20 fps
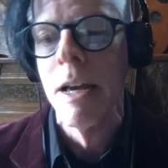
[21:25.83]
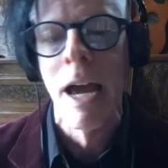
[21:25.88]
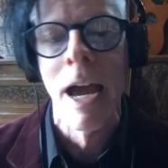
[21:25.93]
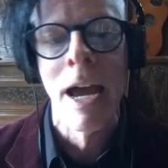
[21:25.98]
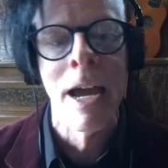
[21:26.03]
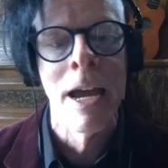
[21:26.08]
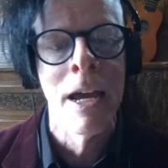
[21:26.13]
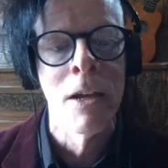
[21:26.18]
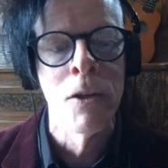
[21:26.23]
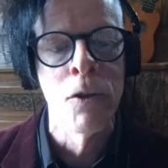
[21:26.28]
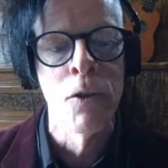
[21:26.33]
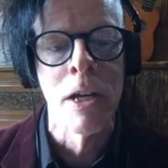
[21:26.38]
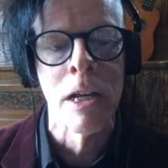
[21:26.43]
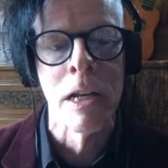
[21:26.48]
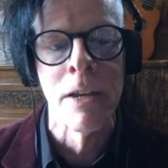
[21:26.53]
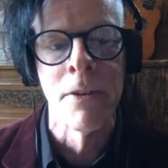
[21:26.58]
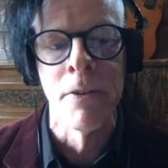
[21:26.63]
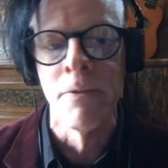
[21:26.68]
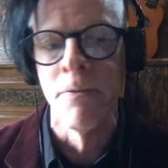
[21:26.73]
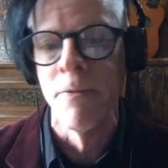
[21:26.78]
And you can
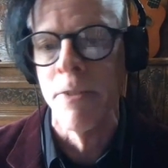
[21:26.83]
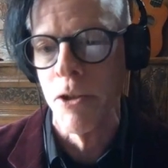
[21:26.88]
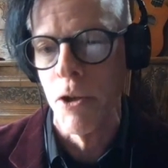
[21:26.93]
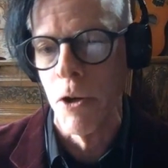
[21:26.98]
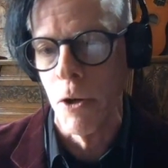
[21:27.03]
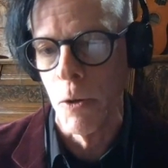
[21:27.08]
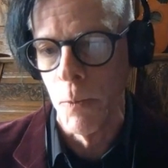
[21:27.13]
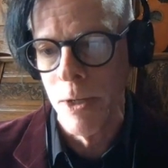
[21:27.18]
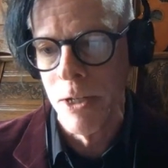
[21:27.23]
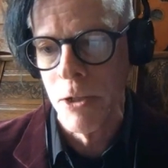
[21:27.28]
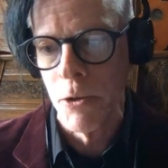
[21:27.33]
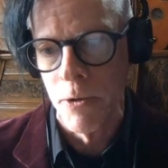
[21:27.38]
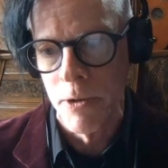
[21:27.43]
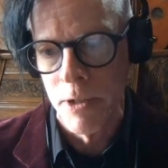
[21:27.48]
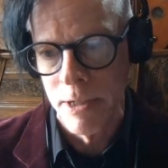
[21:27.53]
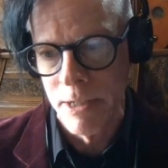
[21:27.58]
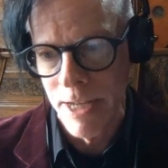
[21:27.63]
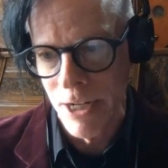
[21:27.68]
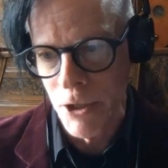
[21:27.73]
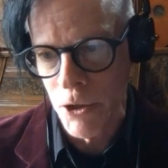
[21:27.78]
even visit our
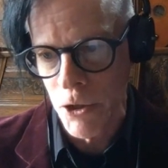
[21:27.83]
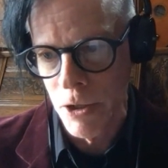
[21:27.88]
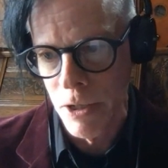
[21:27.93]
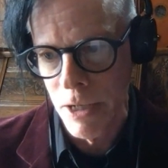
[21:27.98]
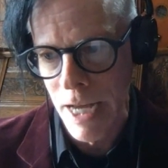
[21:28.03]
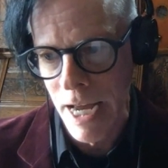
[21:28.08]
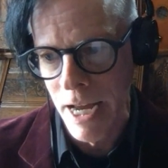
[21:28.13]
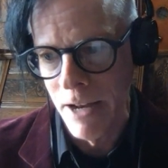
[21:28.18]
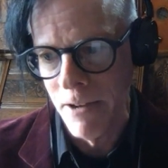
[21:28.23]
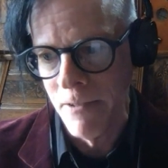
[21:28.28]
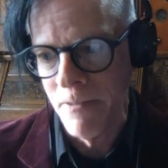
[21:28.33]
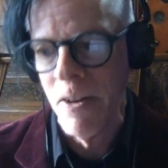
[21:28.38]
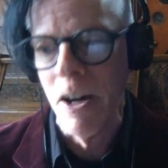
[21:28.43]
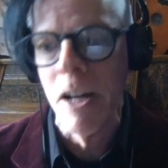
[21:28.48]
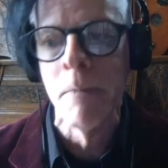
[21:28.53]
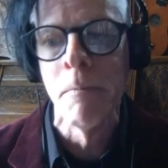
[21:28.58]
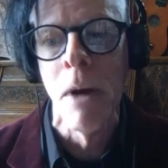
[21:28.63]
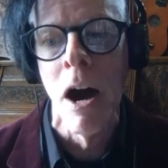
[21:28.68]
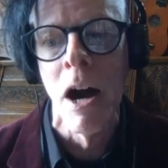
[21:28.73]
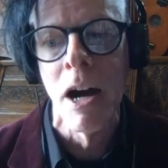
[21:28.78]
resources section at
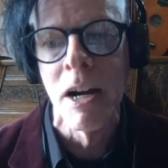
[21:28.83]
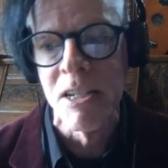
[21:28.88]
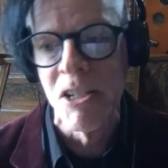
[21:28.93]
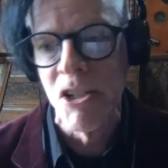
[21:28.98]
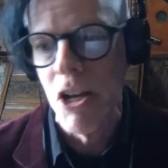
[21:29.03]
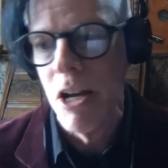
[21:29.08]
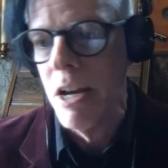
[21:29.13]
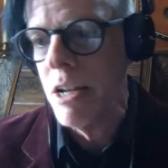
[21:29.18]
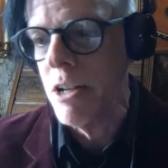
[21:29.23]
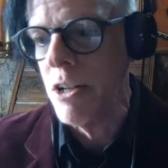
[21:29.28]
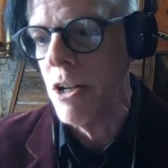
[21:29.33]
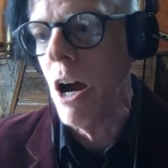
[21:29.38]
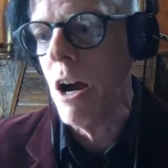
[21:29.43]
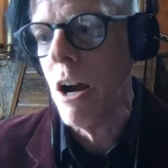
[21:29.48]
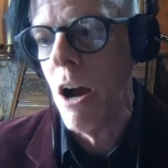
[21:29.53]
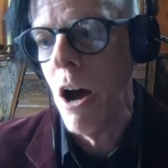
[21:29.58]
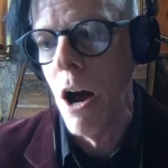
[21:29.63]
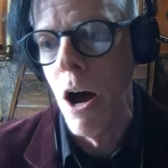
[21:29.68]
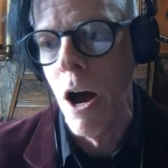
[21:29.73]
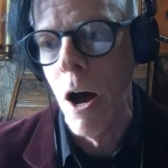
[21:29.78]

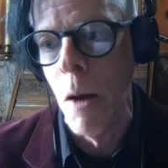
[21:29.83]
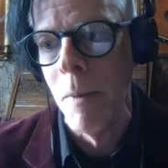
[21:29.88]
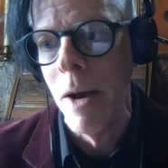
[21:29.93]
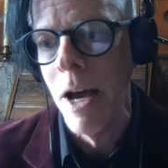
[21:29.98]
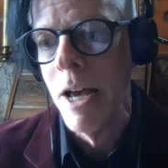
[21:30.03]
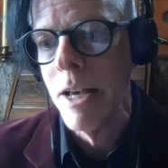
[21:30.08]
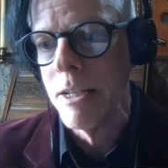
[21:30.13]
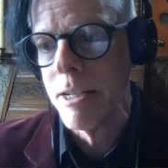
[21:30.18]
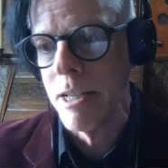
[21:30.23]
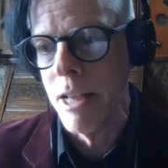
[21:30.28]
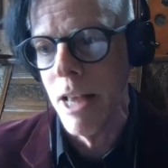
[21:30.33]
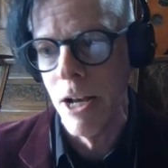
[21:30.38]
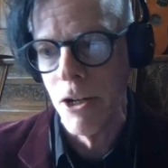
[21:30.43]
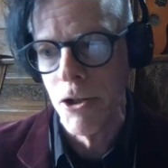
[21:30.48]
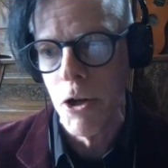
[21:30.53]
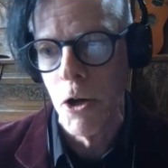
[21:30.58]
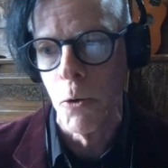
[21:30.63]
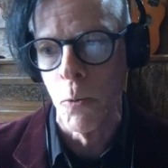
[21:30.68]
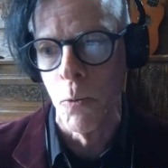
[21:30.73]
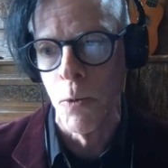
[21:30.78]

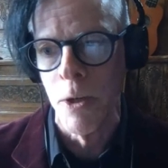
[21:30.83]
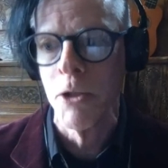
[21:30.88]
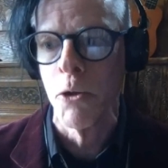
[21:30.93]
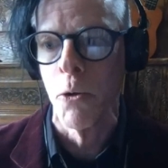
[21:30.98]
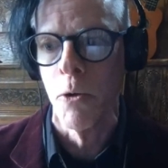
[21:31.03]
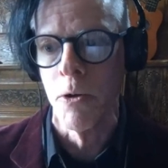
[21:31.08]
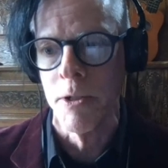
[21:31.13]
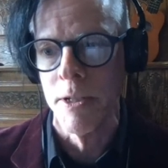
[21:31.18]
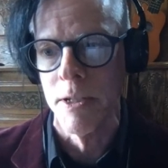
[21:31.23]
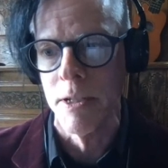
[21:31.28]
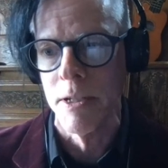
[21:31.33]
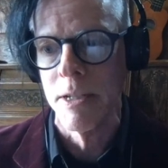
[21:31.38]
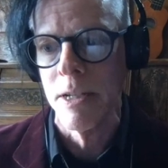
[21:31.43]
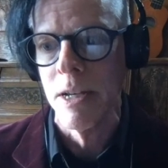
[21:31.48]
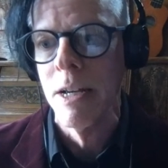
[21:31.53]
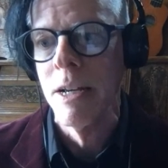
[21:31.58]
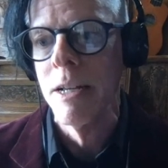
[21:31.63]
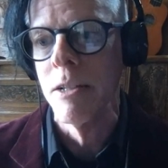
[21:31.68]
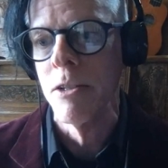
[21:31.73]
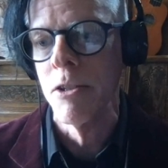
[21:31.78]
fundbox.com/resources
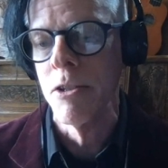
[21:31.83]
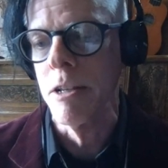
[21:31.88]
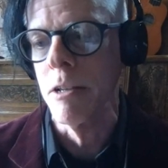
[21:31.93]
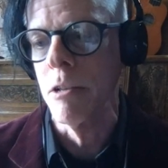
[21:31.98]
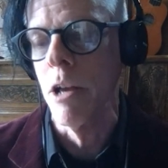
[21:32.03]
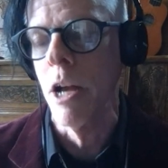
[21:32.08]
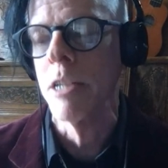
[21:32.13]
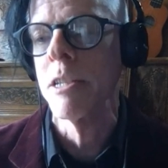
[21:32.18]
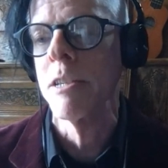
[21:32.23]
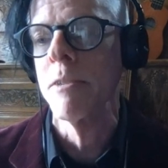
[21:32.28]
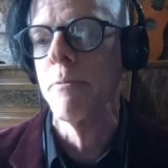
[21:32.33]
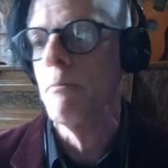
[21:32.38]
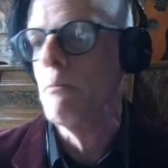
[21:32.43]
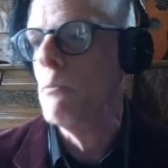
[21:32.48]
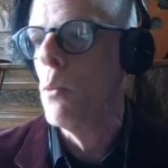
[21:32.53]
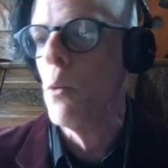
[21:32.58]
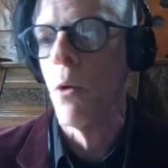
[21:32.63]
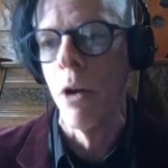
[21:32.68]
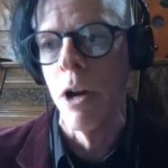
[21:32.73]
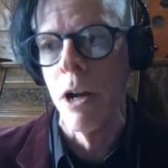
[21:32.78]
and see lots
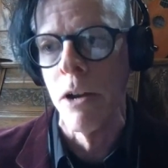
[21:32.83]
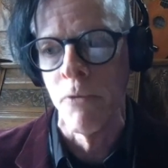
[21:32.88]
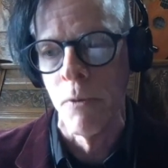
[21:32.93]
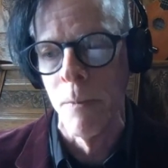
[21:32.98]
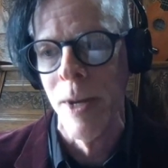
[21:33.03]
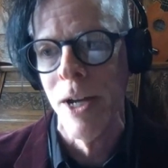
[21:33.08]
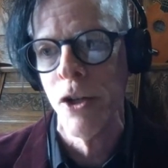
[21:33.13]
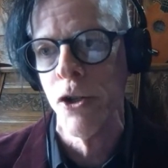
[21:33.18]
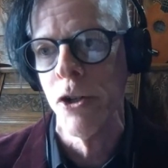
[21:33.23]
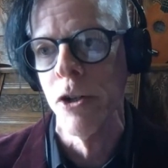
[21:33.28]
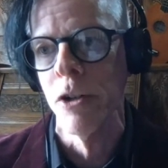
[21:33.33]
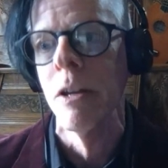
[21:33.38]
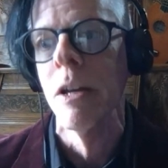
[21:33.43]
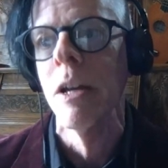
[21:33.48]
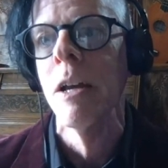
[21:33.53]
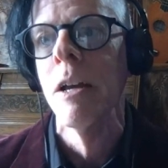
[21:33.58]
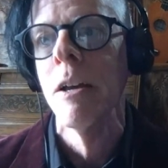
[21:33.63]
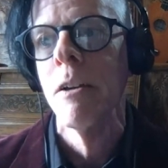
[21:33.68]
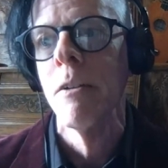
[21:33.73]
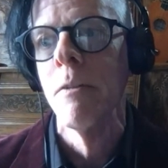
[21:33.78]
more information,
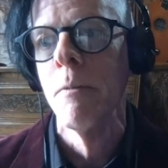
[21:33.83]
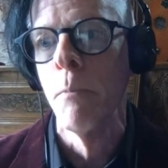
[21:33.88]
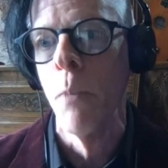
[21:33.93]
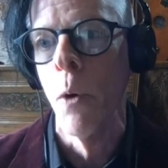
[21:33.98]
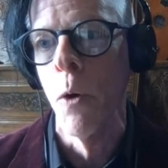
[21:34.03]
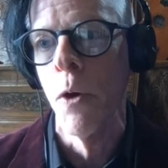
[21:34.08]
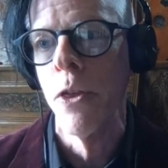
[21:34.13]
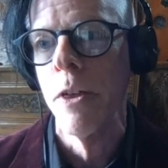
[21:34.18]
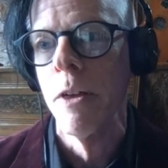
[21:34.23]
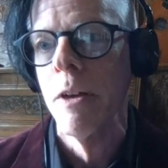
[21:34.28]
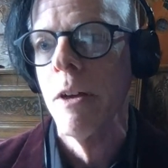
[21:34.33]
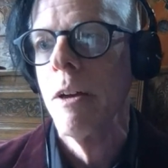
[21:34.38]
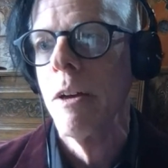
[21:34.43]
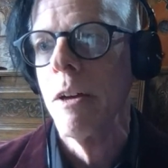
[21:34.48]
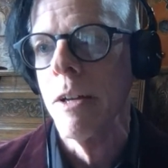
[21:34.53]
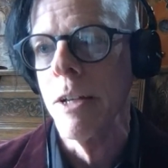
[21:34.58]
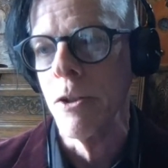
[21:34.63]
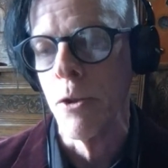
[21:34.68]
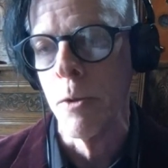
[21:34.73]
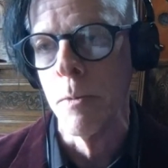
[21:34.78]
both
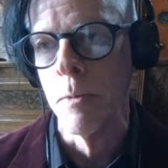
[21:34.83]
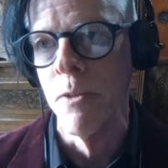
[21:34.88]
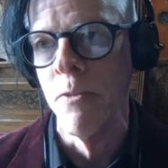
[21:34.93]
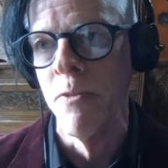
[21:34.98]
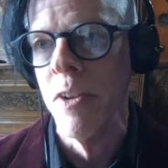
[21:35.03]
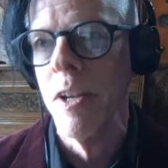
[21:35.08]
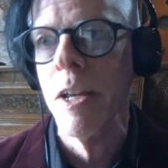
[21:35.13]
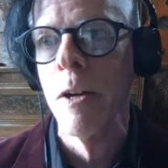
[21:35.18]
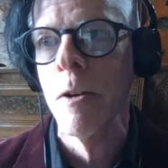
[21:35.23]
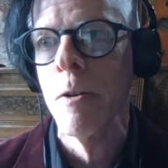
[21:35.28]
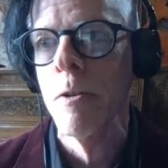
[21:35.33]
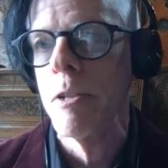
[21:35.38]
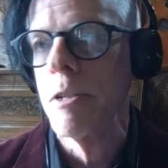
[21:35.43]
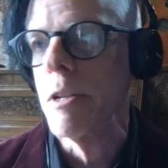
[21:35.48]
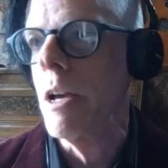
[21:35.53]
in terms of videos